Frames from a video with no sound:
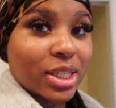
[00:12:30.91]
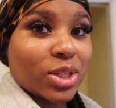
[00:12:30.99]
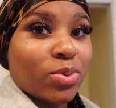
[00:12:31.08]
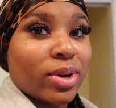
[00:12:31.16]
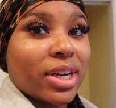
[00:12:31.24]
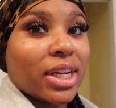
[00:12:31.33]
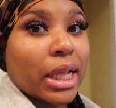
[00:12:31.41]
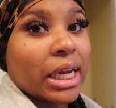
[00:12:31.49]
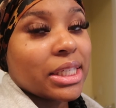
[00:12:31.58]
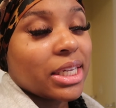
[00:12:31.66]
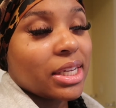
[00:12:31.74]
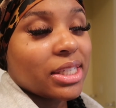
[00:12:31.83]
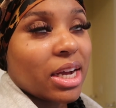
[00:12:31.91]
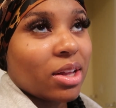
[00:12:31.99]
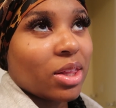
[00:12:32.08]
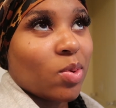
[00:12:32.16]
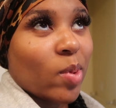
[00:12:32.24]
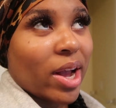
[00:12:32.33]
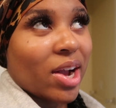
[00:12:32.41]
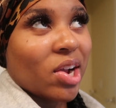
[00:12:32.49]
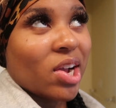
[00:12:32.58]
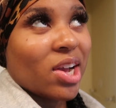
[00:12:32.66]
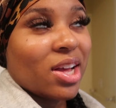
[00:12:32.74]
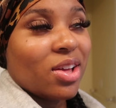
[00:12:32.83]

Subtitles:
so we're gonna like test out the wear.